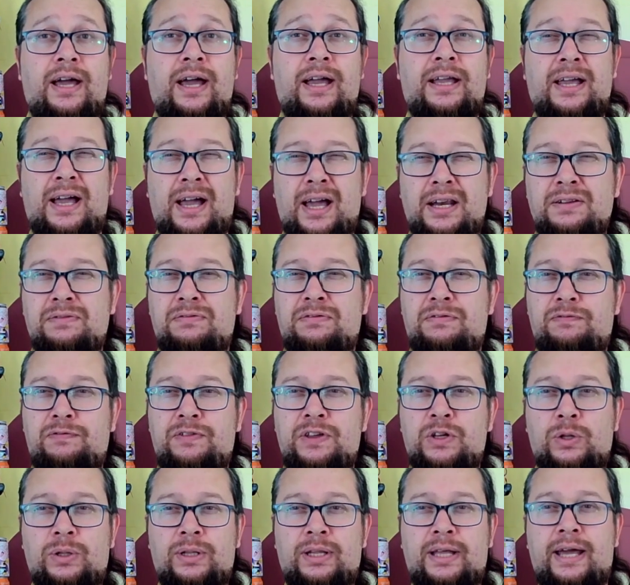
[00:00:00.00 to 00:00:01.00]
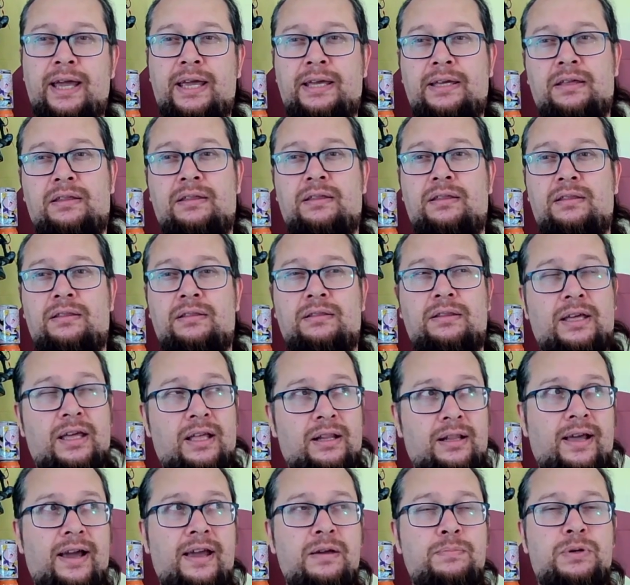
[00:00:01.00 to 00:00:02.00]
I kind of feel like the
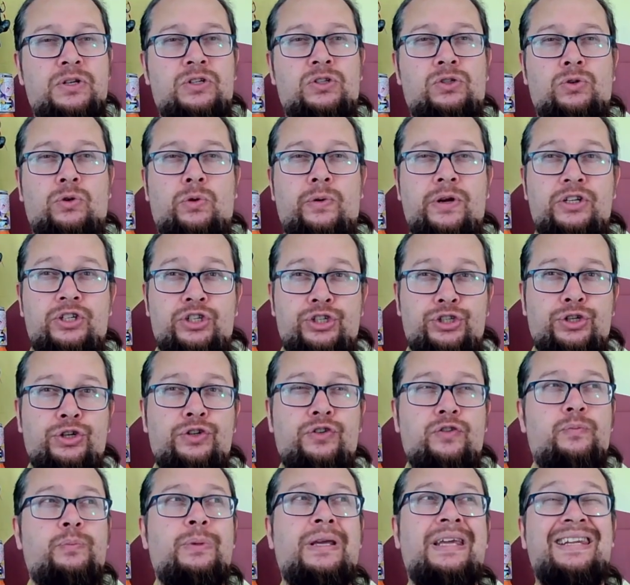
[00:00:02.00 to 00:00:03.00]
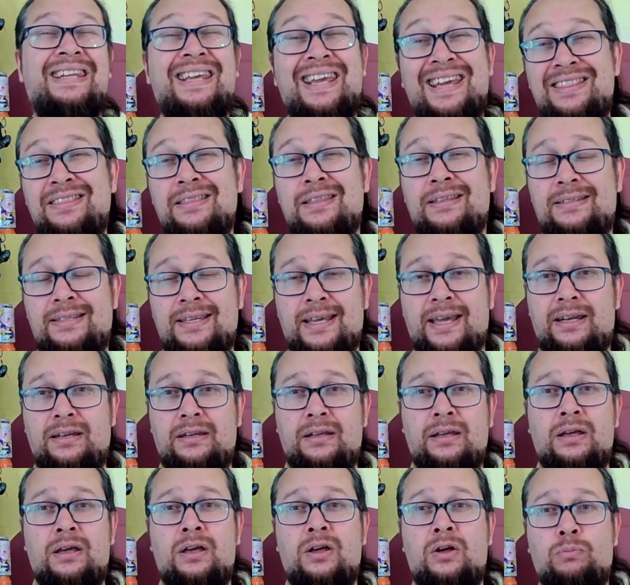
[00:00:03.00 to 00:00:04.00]
Calliope story should have been in the ten
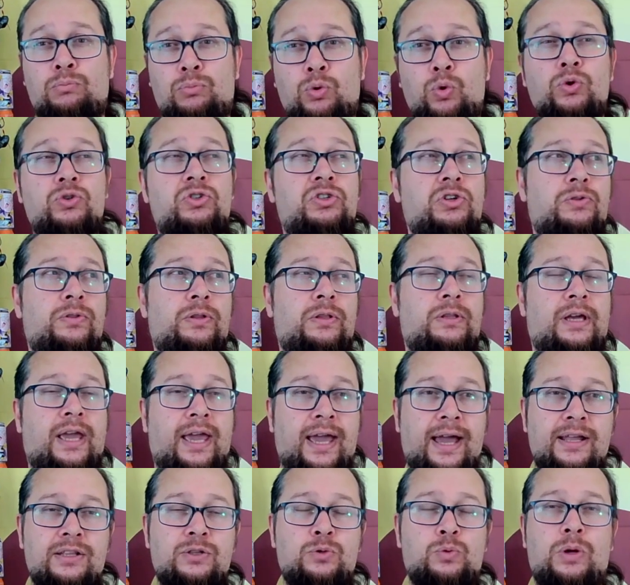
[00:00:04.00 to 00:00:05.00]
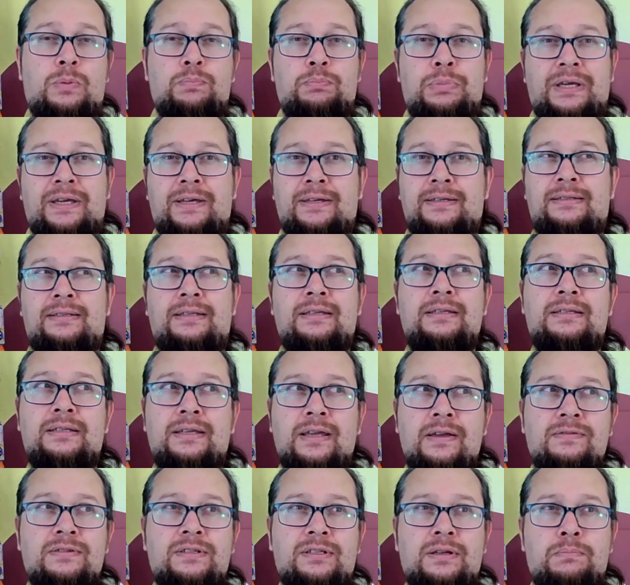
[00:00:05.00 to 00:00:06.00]
more so than the Cats one, because this
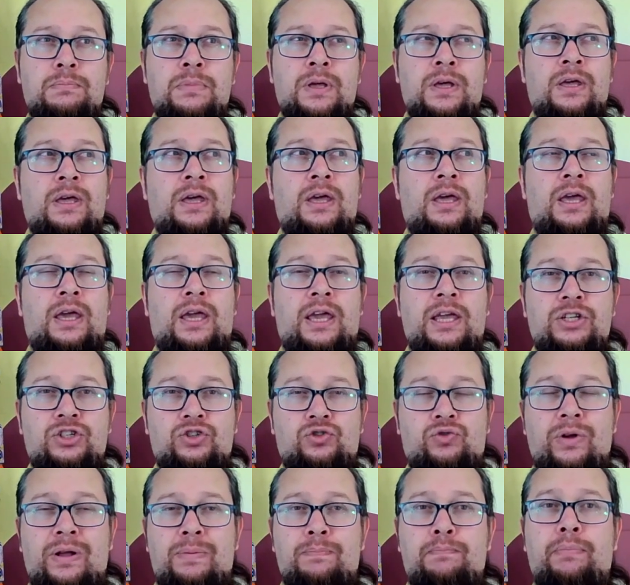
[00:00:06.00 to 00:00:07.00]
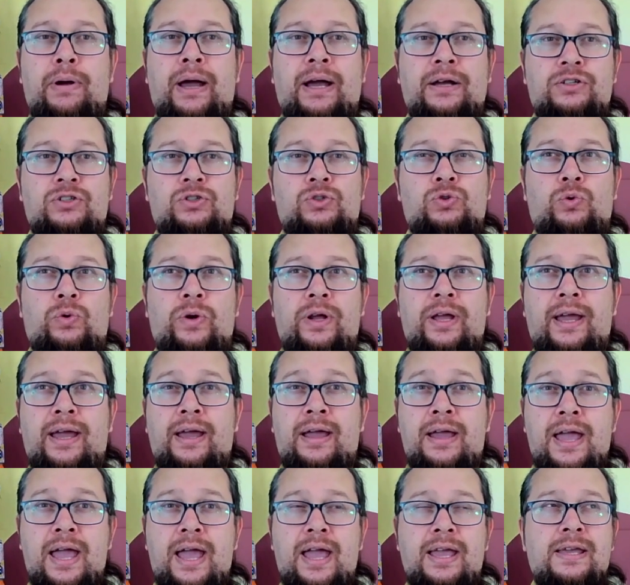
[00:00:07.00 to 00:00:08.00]
gives some history and backstory,
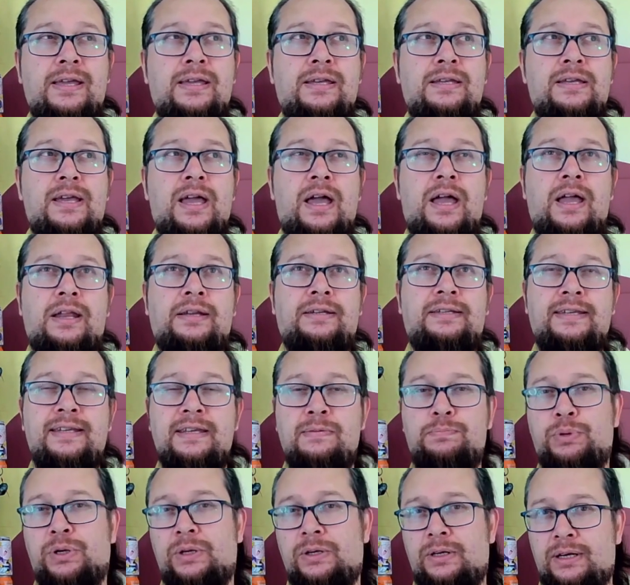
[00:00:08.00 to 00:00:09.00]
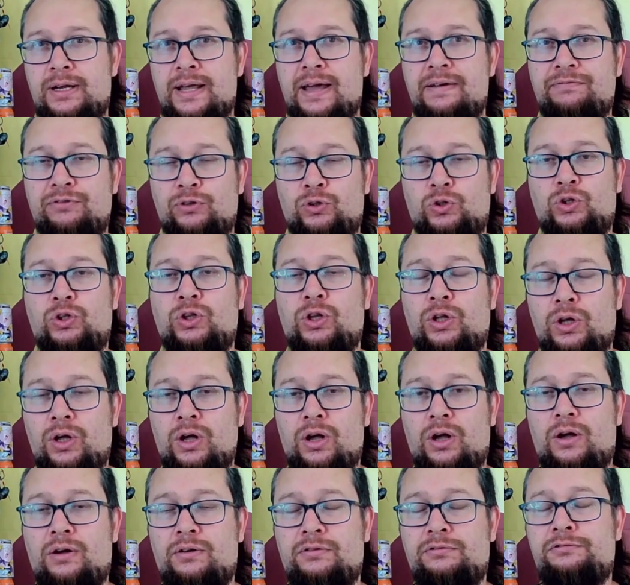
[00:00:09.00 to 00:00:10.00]
a, a, a deeper level
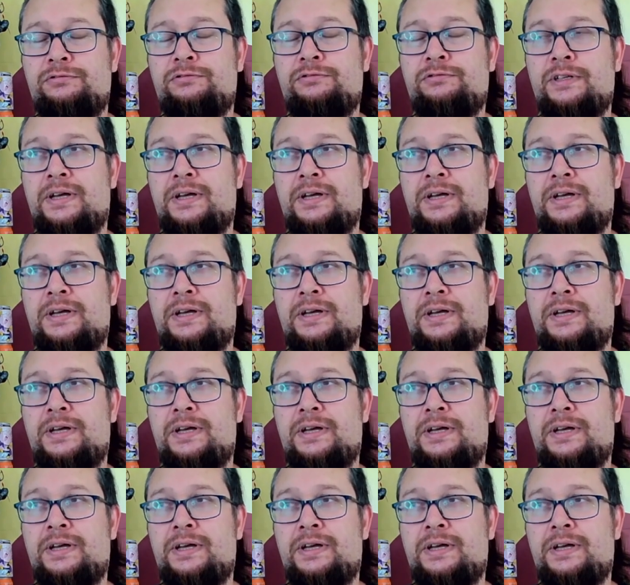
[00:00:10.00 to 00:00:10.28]
of